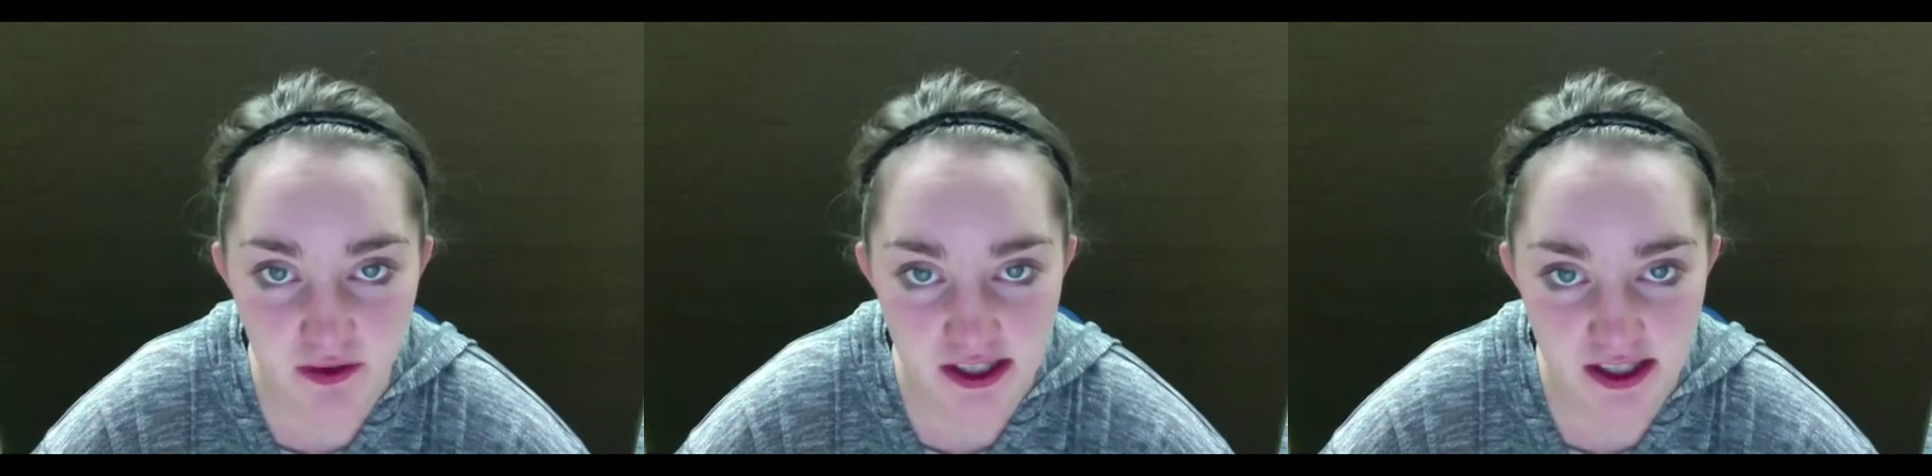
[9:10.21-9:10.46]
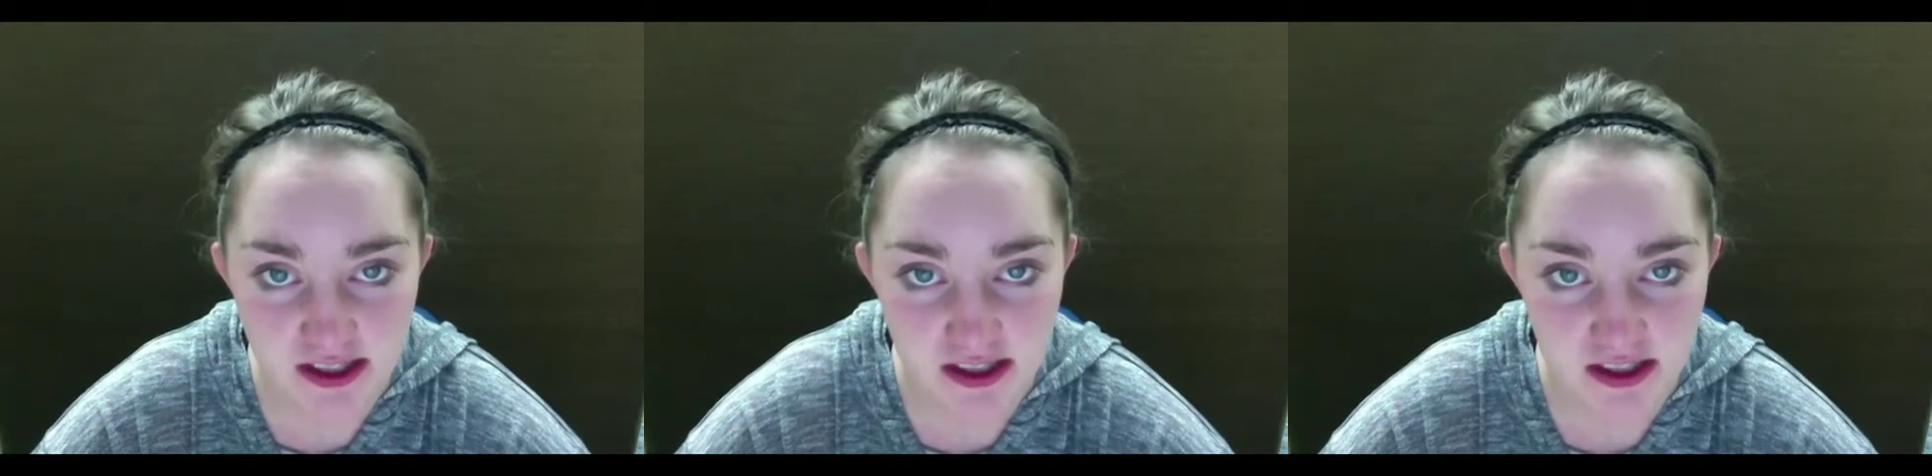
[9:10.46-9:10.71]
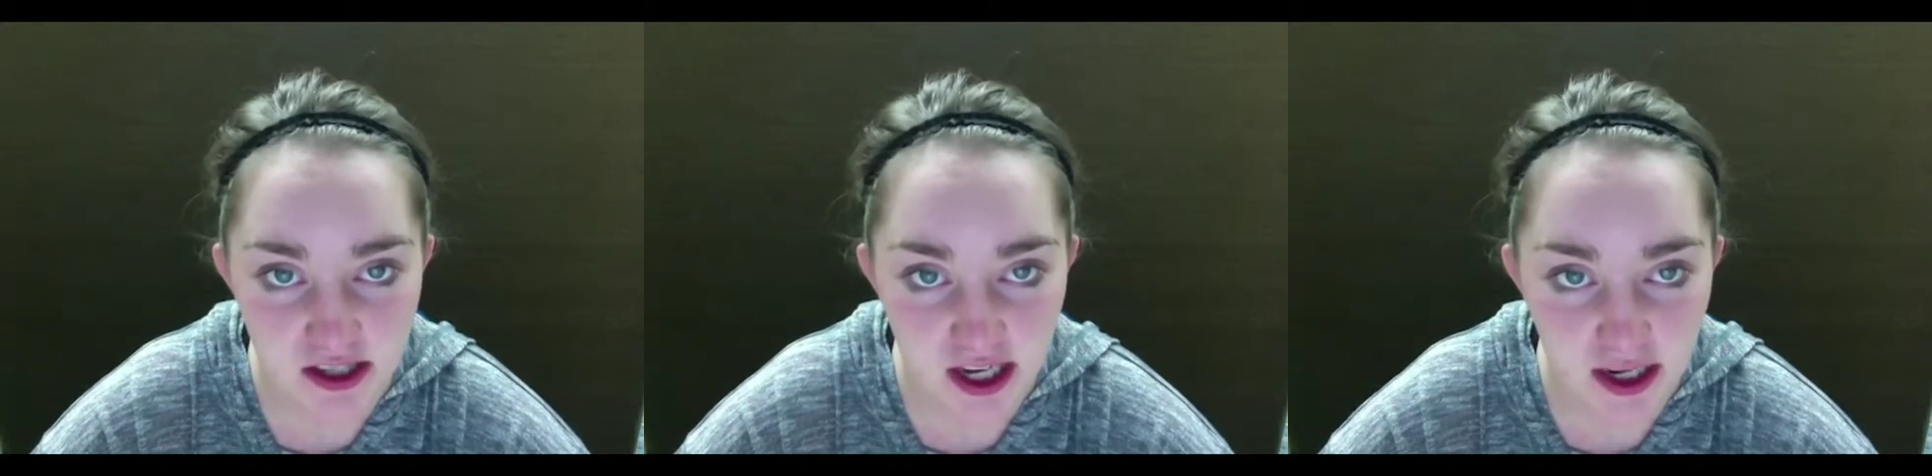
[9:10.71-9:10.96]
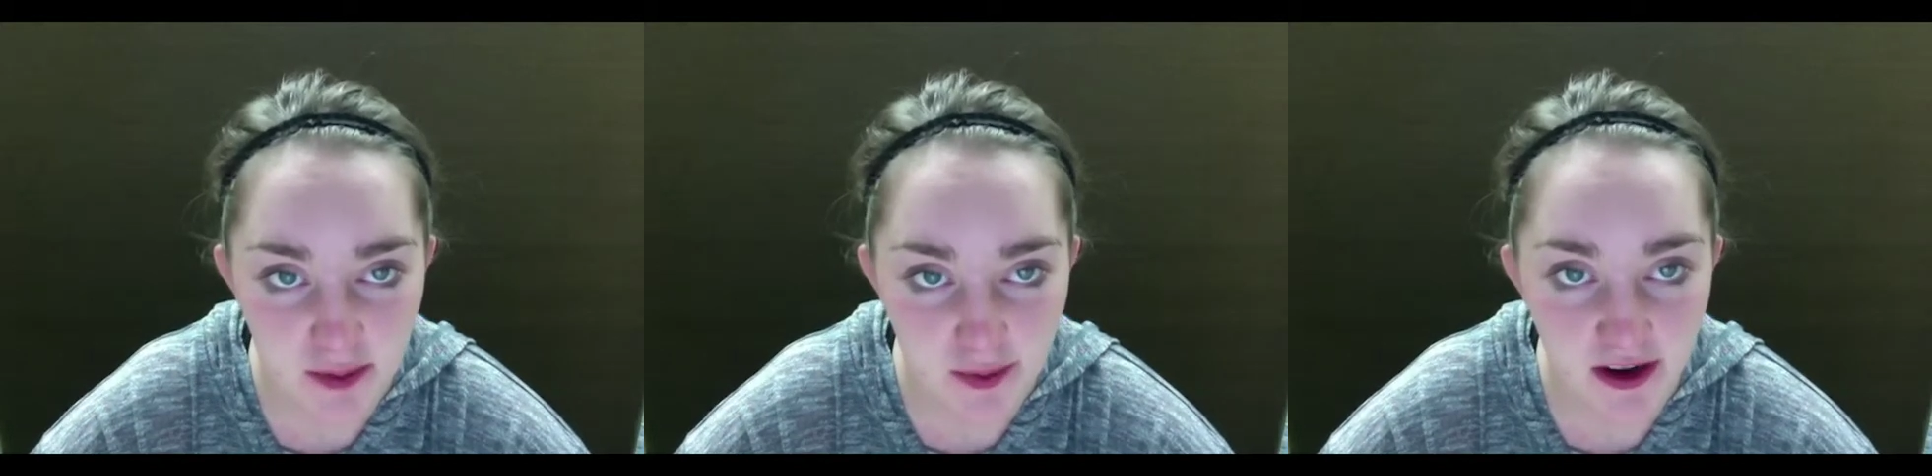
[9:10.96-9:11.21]
resistant to
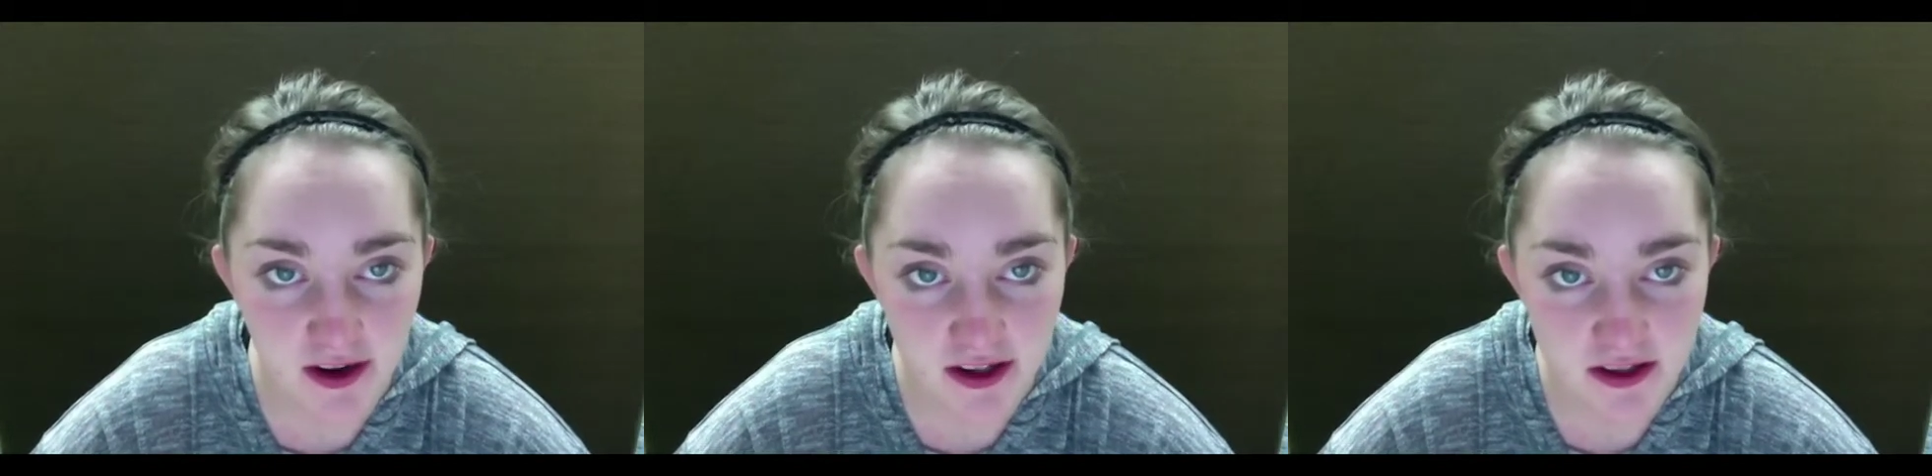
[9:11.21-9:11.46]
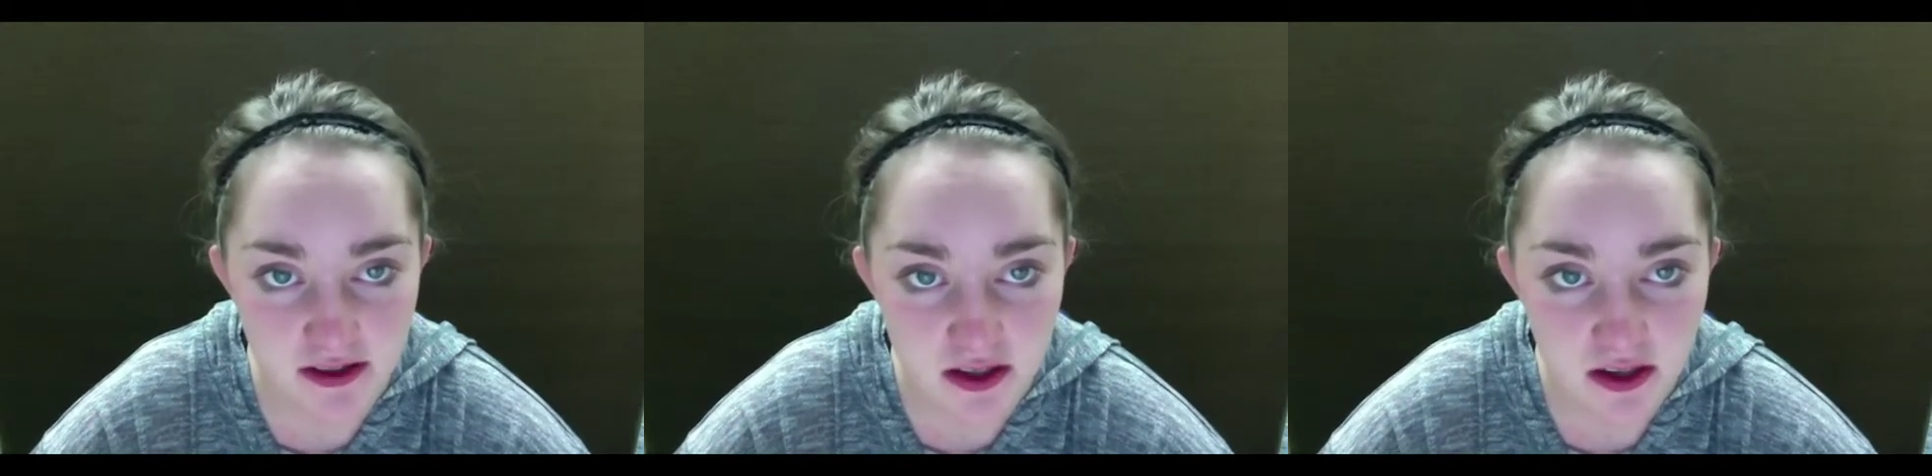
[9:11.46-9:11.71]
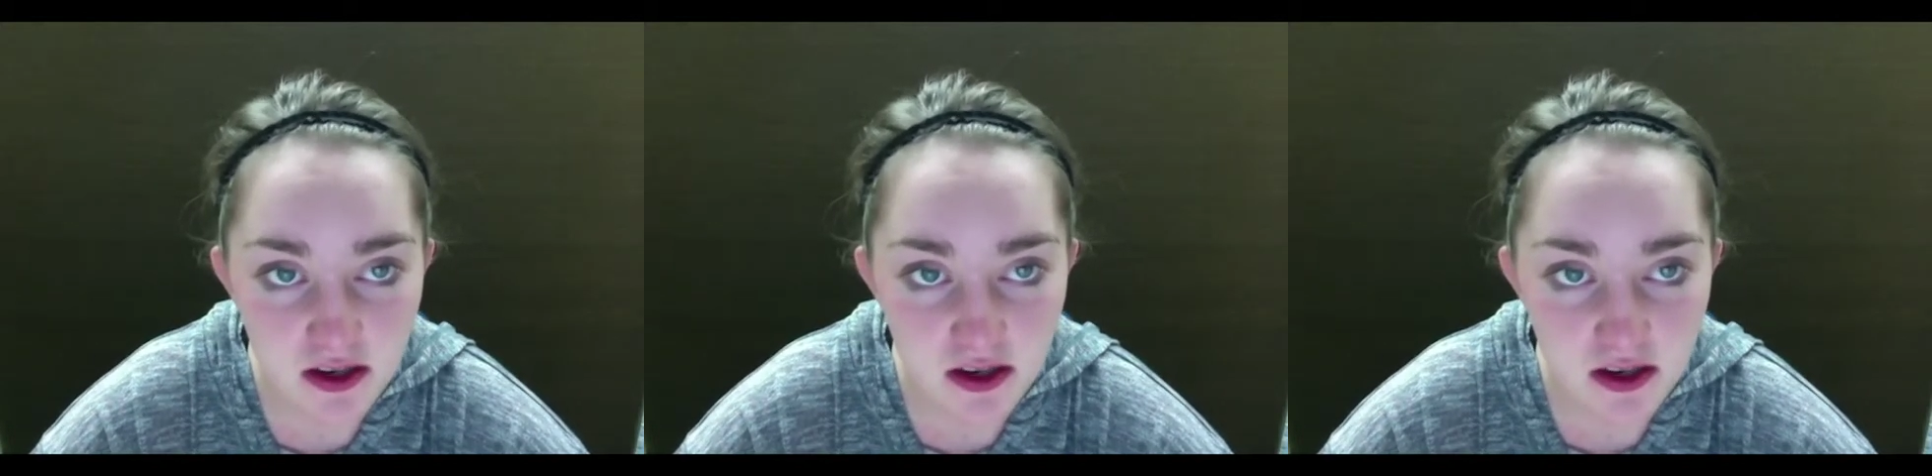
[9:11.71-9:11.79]
antibiotics.